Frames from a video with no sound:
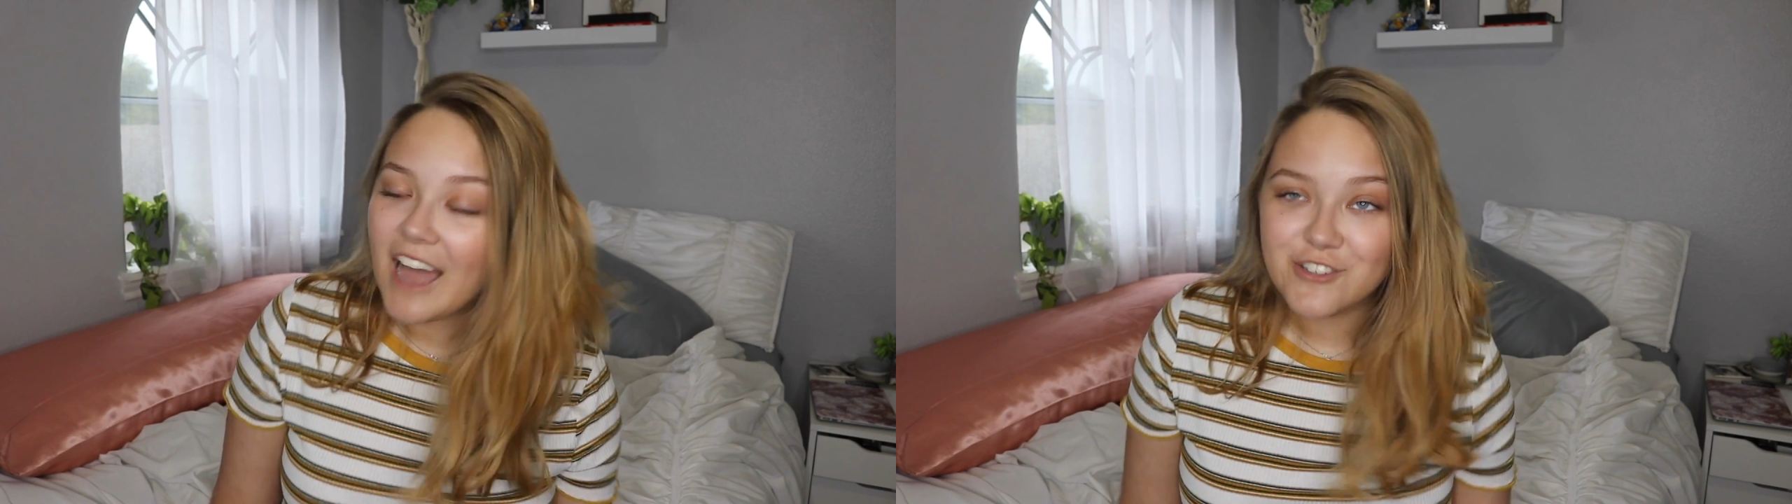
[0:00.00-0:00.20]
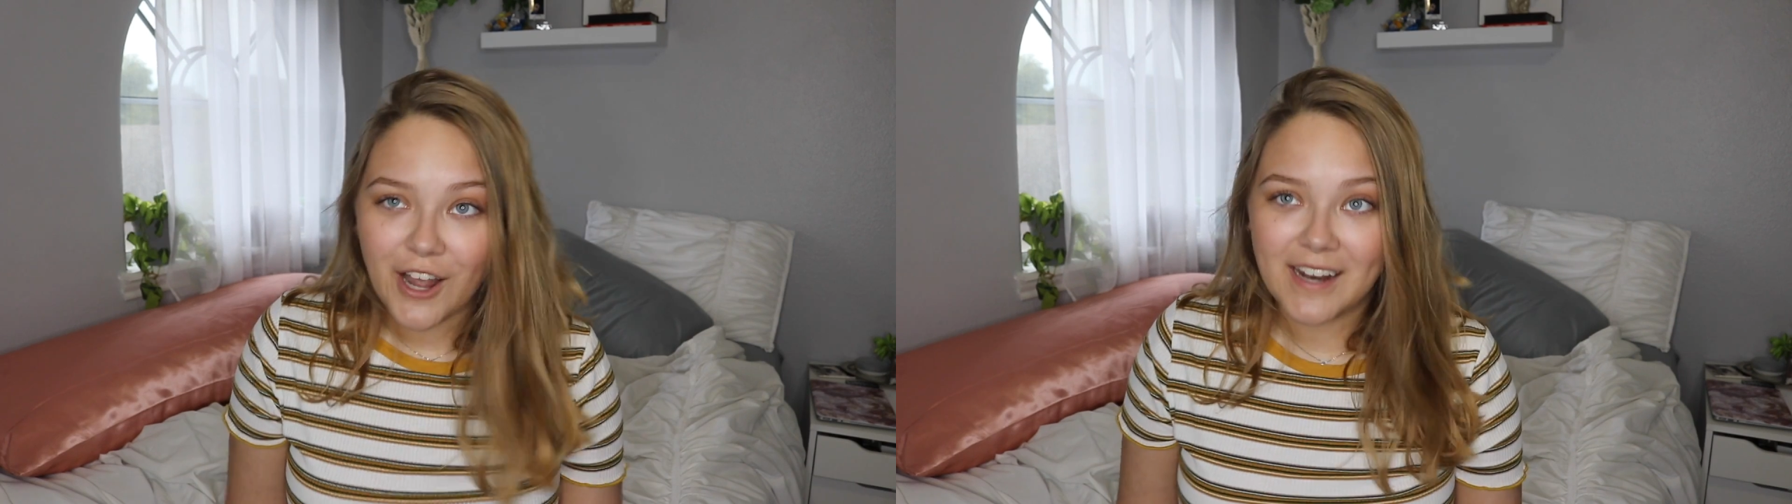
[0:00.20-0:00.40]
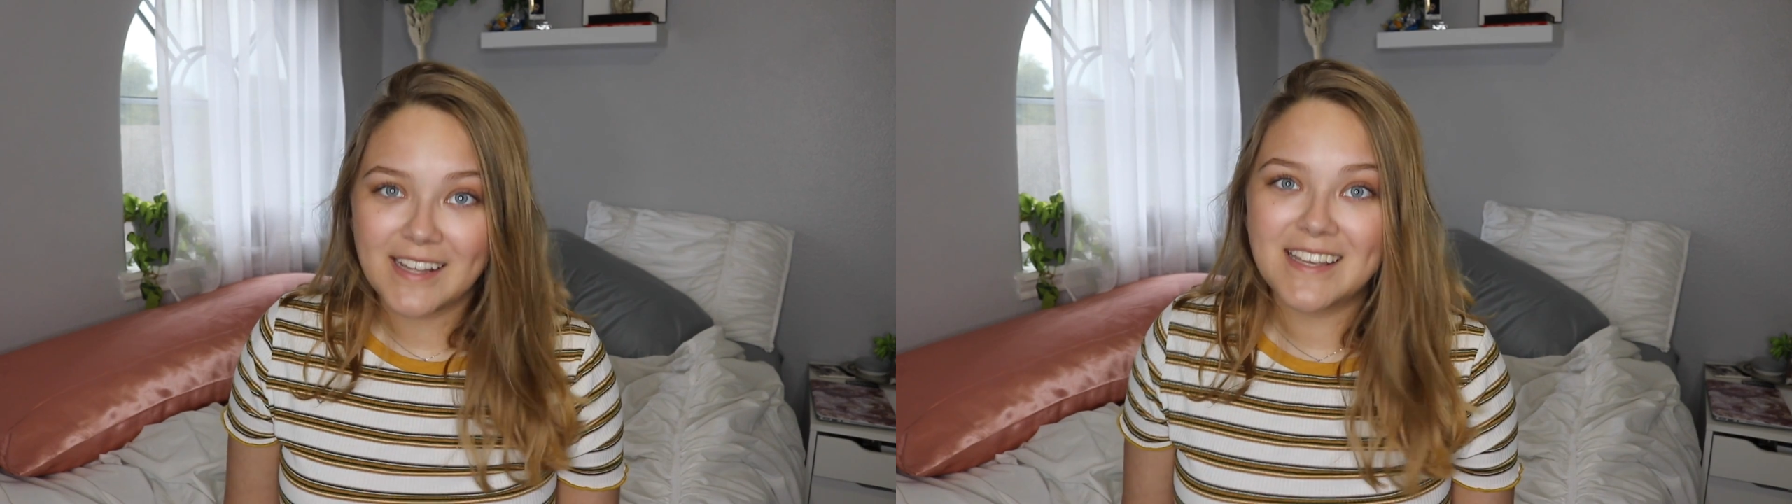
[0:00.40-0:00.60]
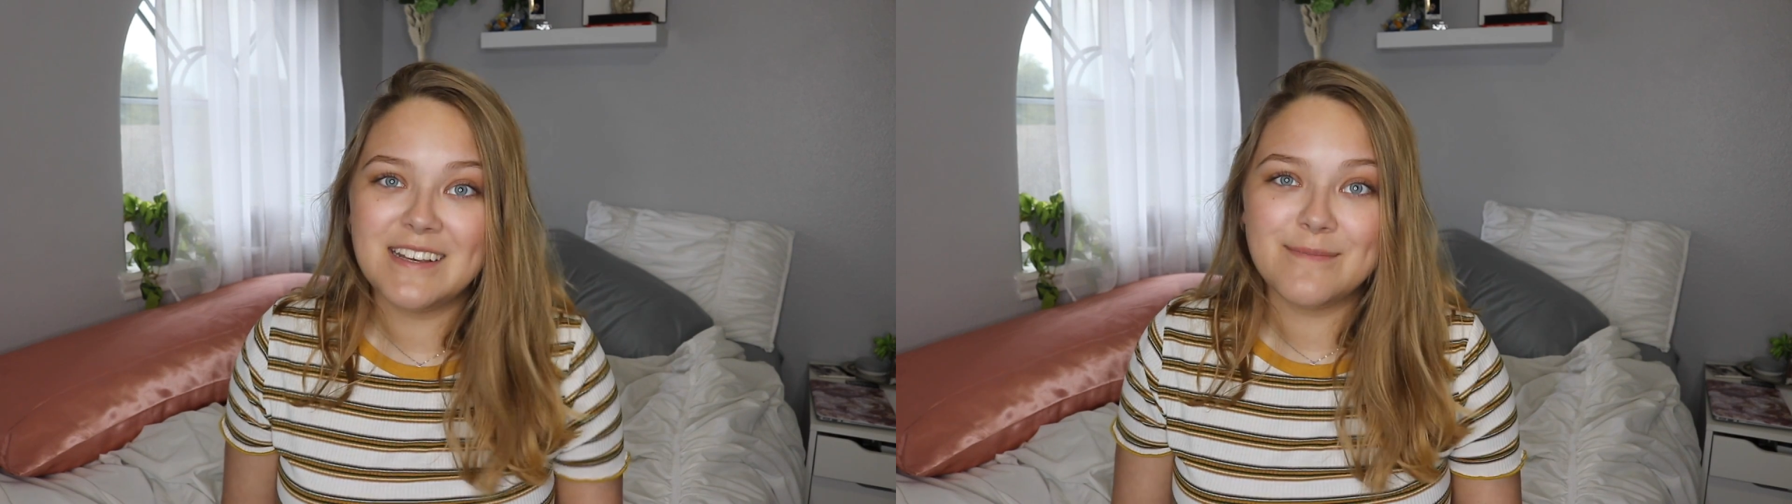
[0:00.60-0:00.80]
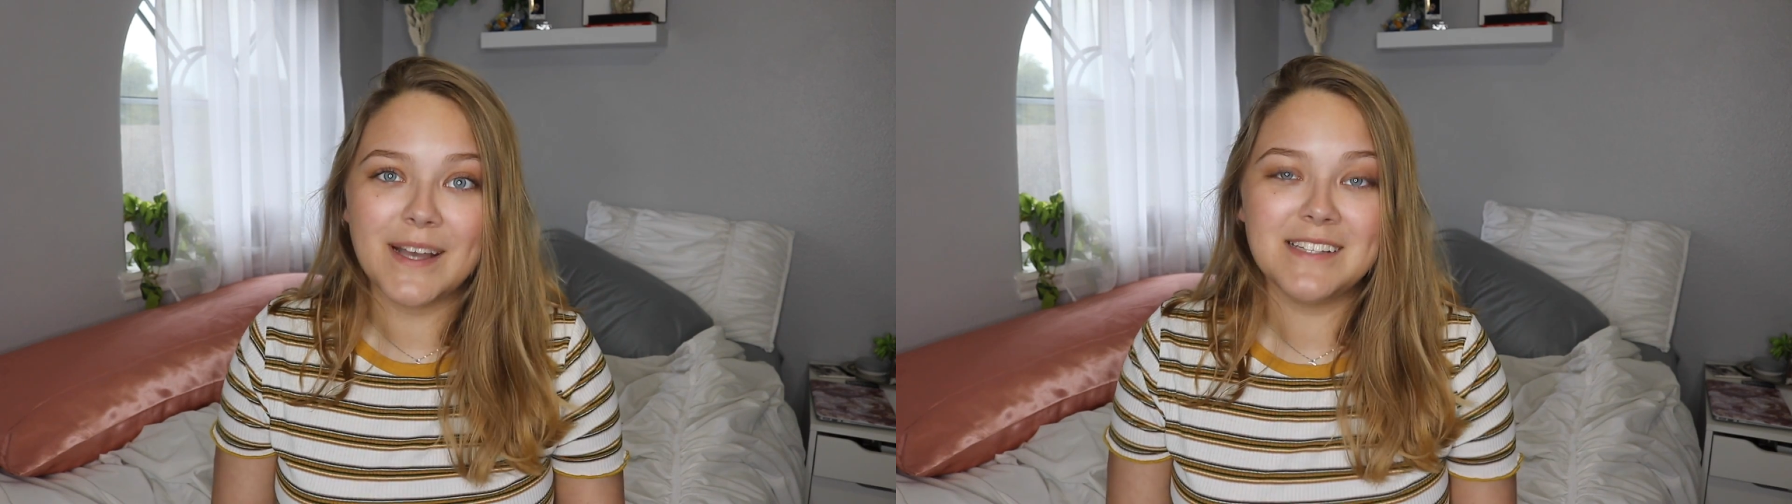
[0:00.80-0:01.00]
I try to
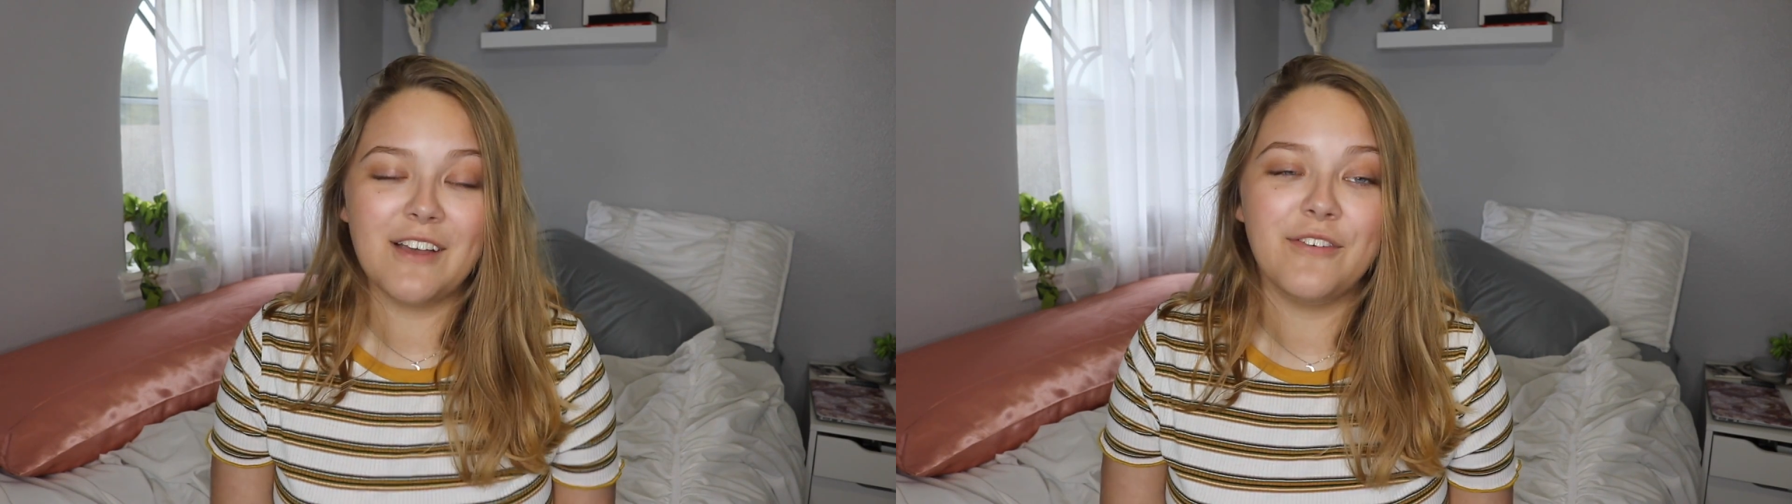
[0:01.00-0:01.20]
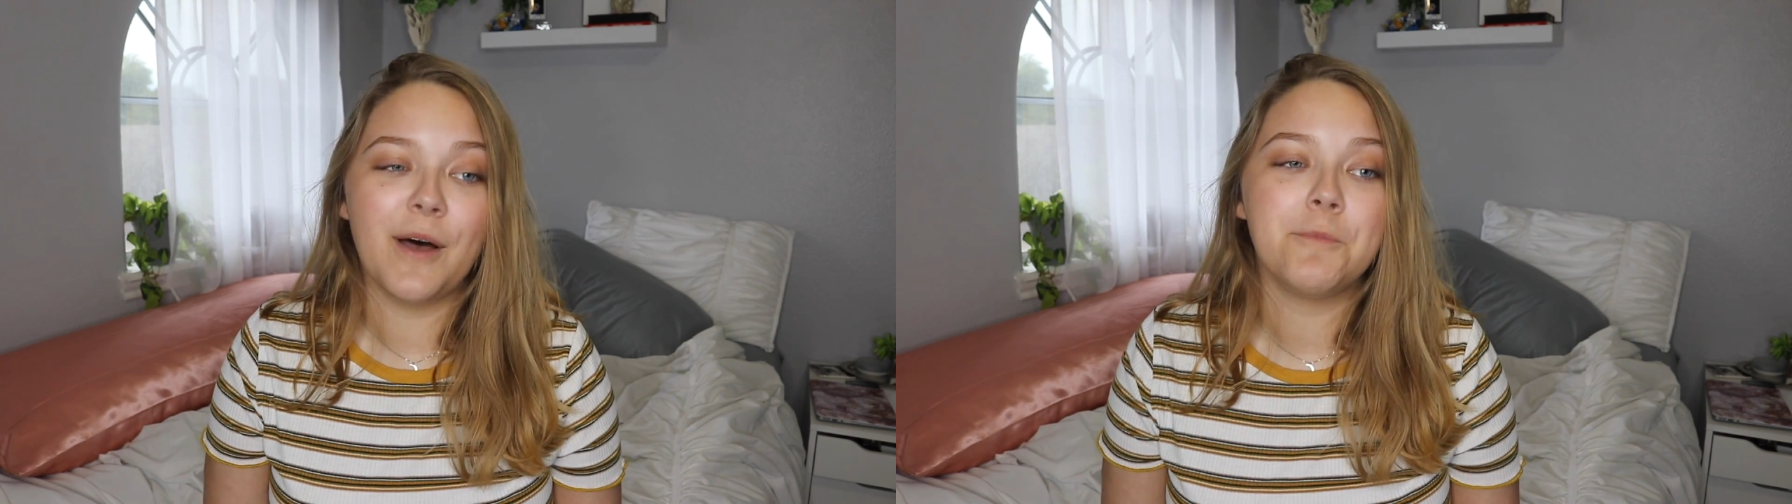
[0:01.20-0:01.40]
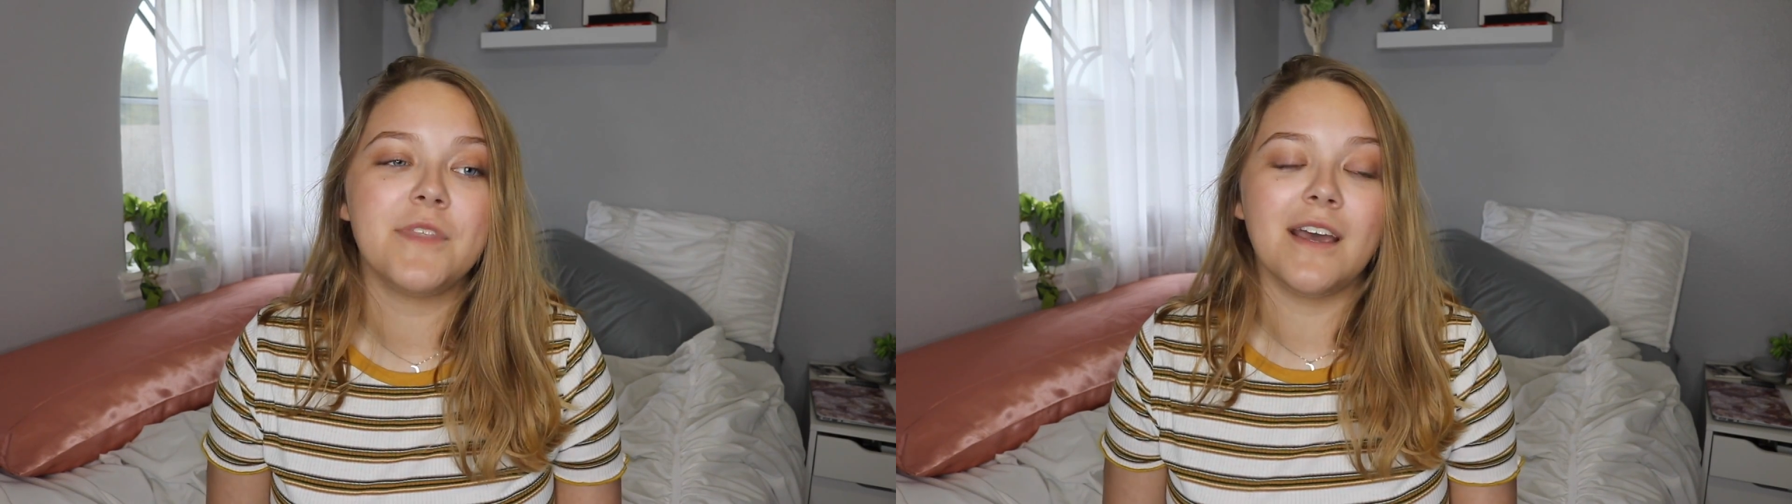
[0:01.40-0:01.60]
keep myself up